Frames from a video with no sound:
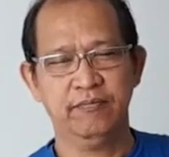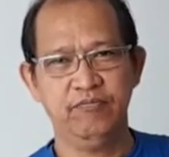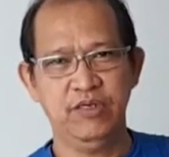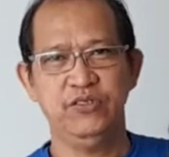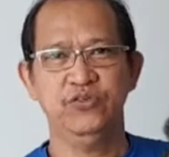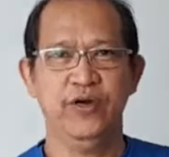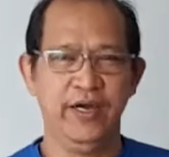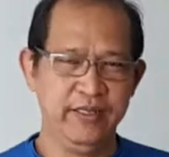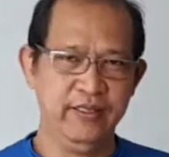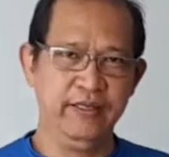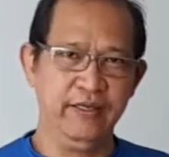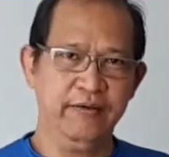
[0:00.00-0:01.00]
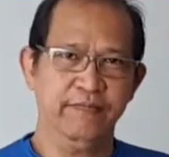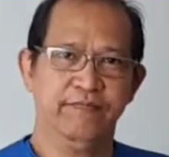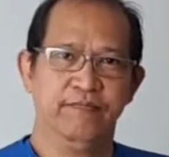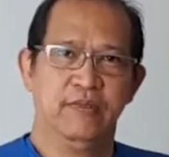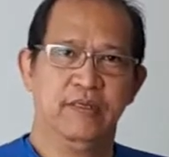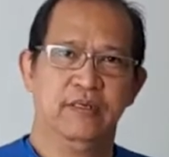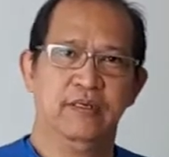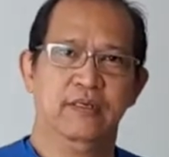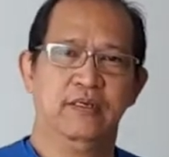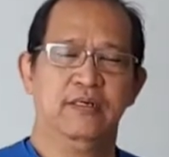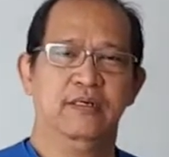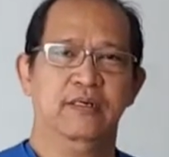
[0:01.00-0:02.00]
video editing,
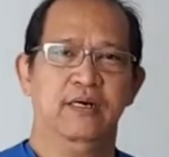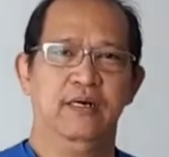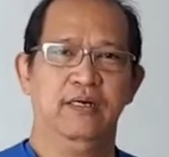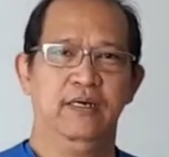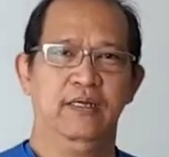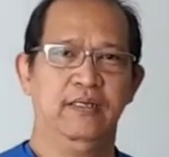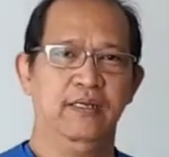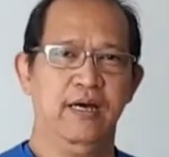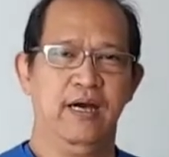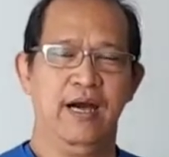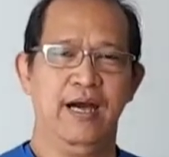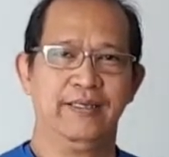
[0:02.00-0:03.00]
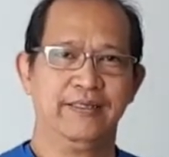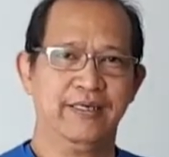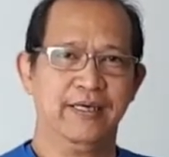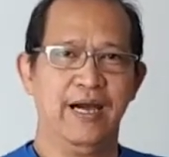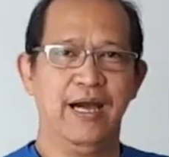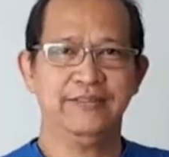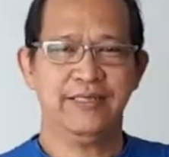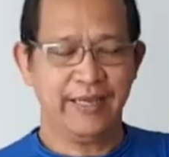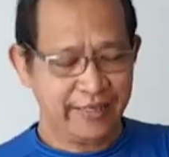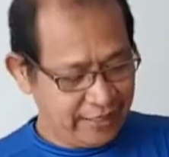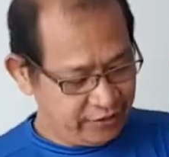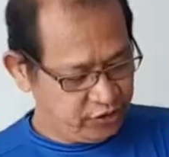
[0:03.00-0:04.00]
and as
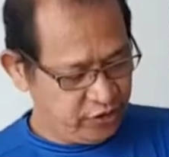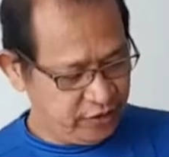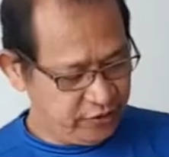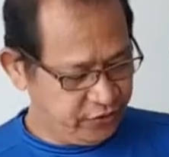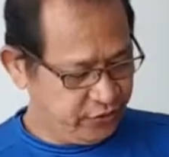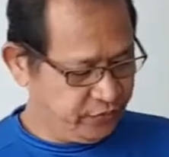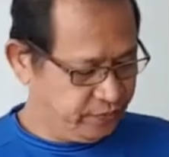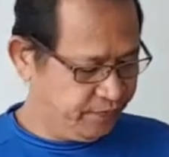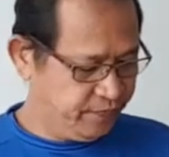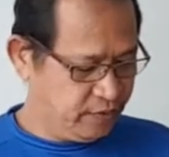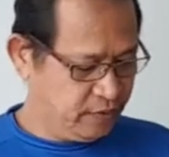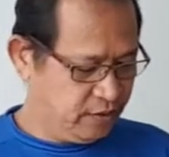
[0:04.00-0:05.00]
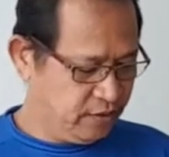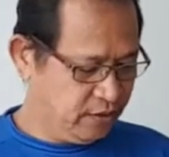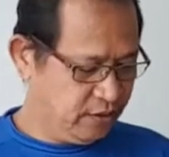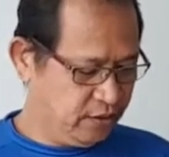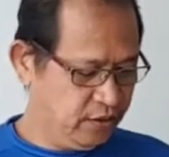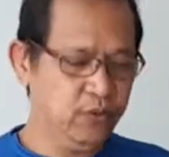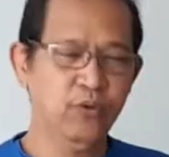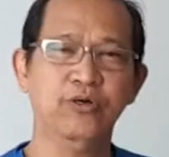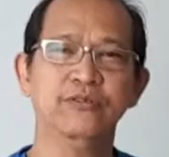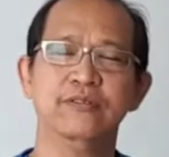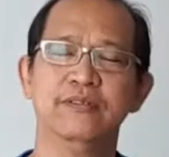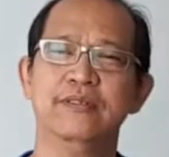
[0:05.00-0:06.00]
I can tell you, you
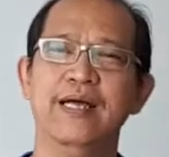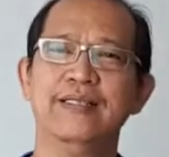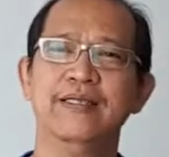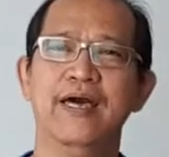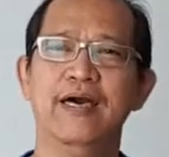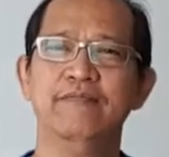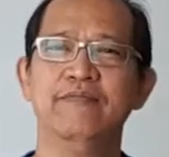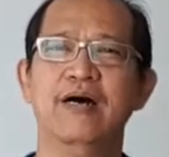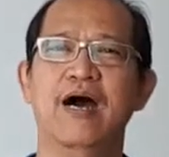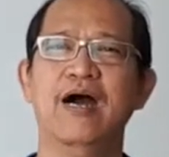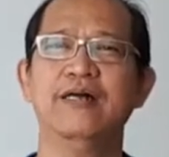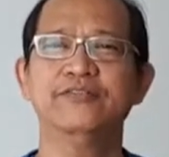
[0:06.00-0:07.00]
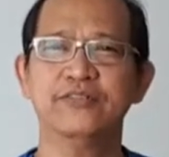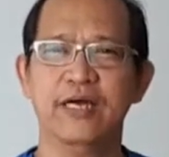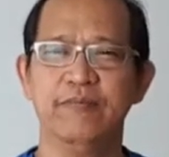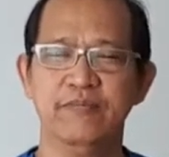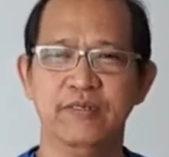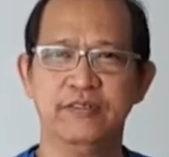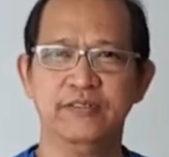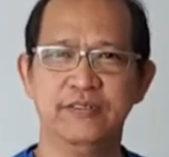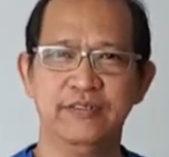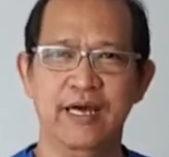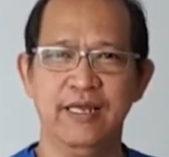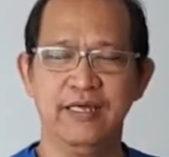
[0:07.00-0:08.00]
won't not have hard time
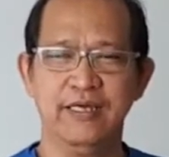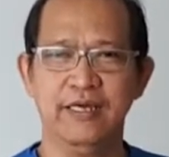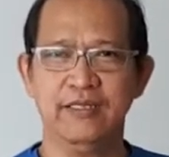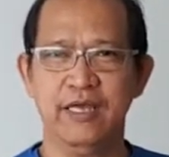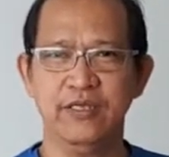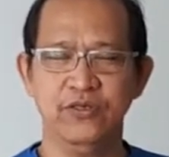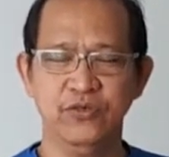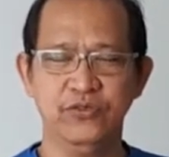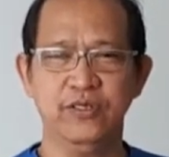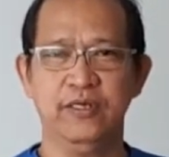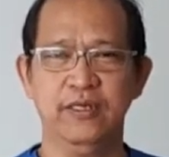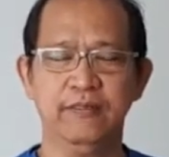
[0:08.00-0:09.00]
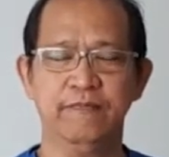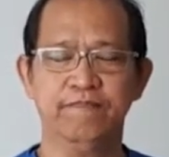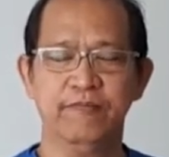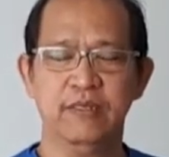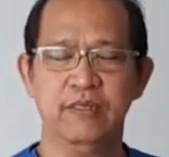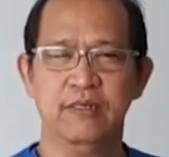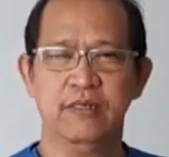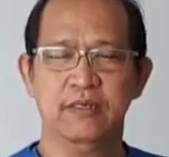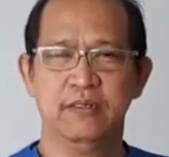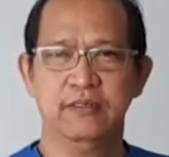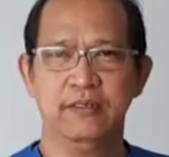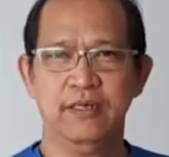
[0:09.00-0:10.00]
studying it and using it.
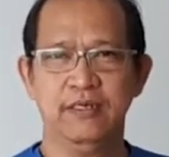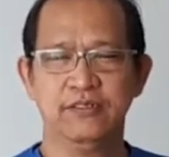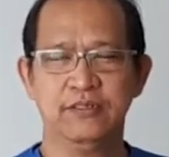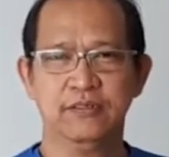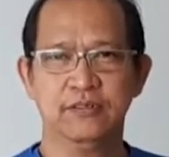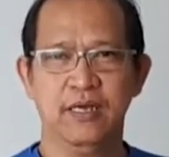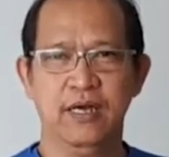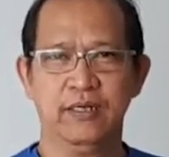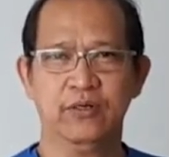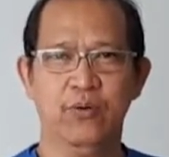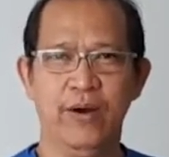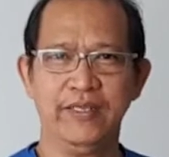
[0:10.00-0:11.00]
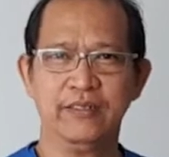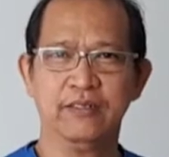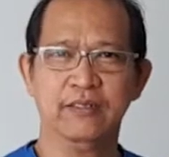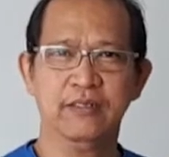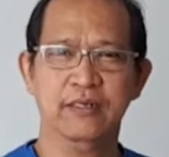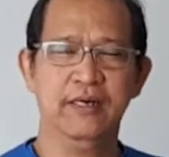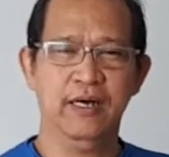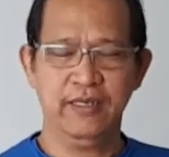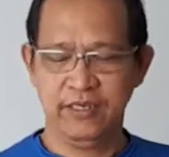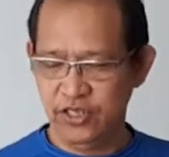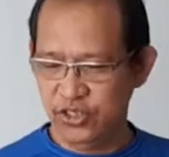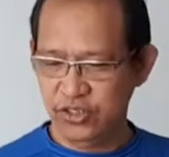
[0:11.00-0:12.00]
It's quite
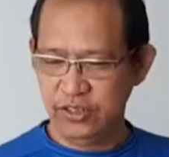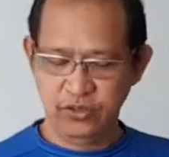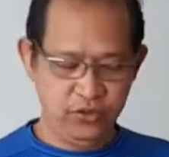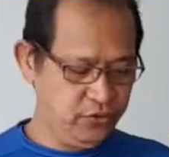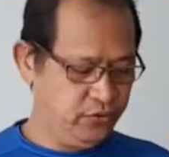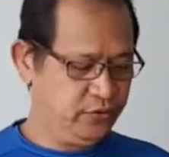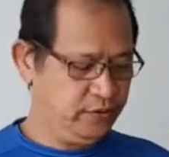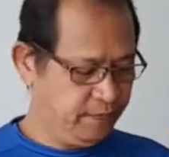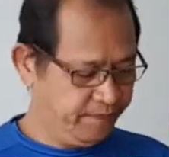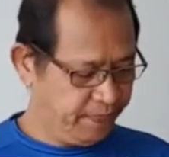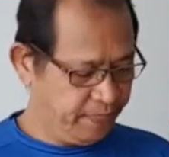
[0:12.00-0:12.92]
easy to use.